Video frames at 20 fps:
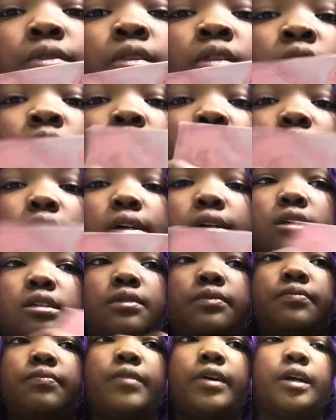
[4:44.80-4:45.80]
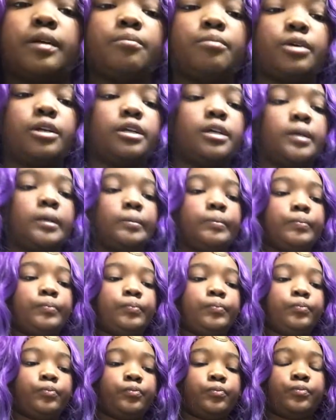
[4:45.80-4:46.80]
I got it at Five Below
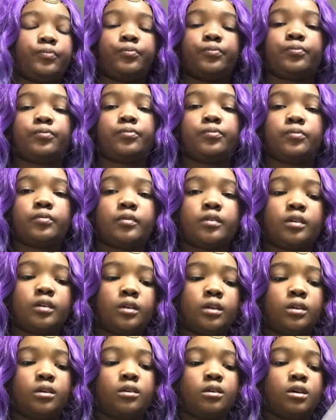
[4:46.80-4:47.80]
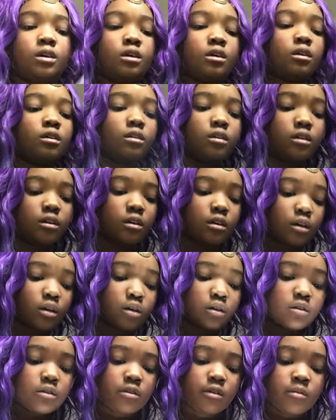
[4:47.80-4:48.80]
for $5.
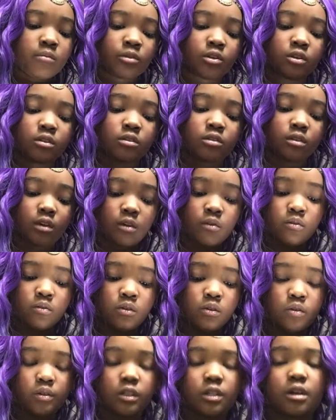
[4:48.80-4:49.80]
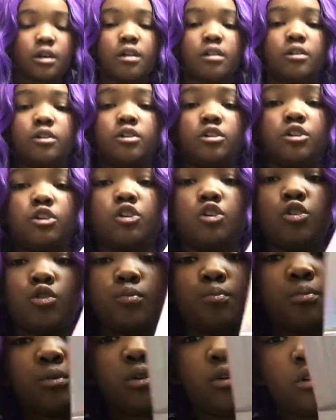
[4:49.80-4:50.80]
So I'm just going in with the
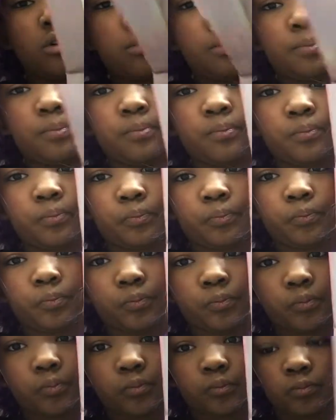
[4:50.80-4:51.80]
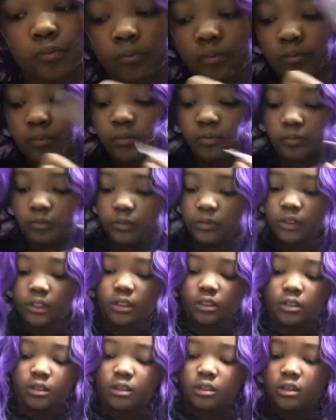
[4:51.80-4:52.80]
color Opal. It's a nice
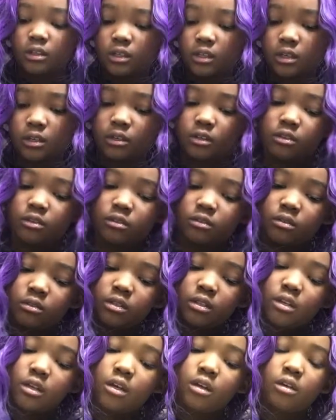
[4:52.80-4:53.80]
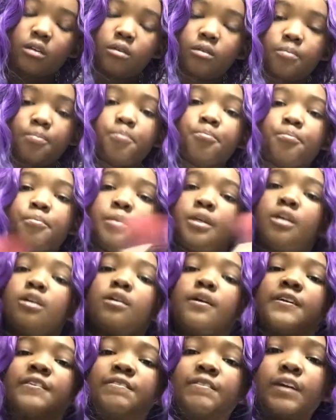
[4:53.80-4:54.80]
white color.
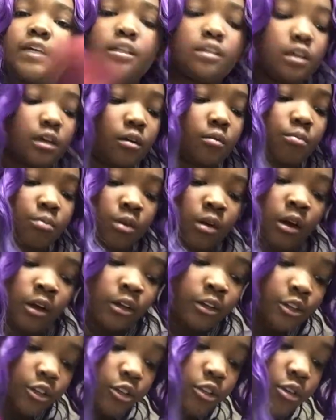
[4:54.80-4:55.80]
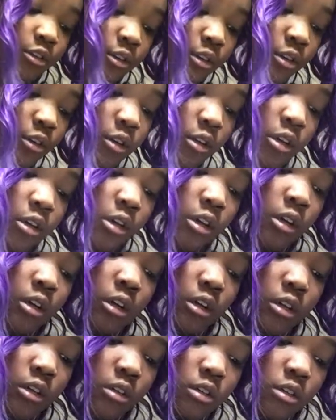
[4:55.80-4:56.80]
You and take your big brush,
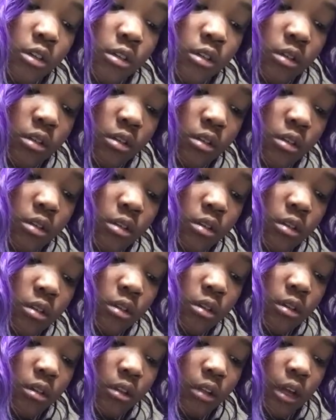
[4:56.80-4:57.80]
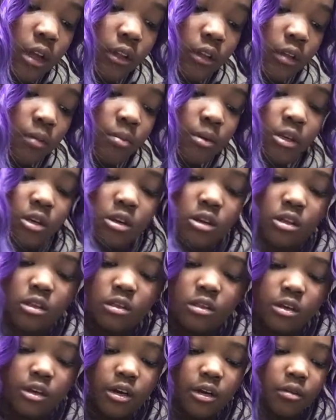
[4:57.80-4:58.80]
and you only want to scrape against it